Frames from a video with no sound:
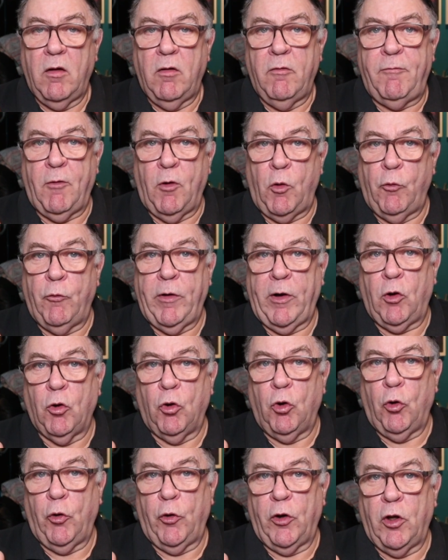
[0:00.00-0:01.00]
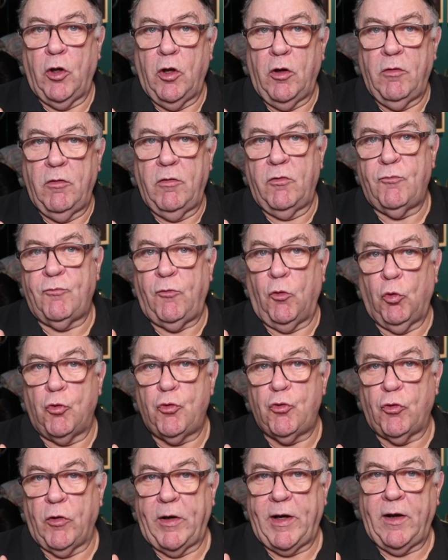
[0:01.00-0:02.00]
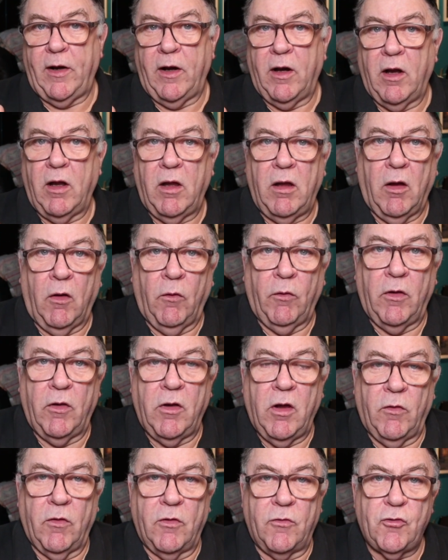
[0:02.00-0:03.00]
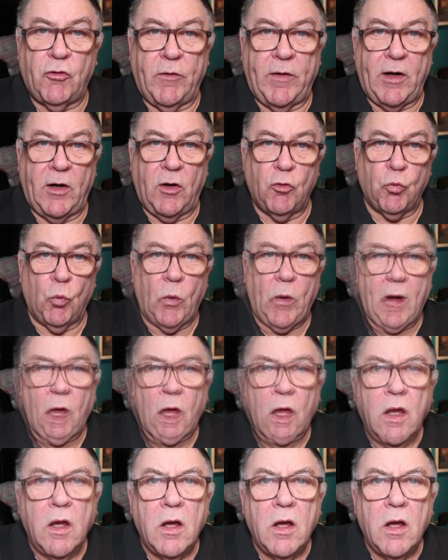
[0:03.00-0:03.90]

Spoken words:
phone recorder full screen on the screen as well.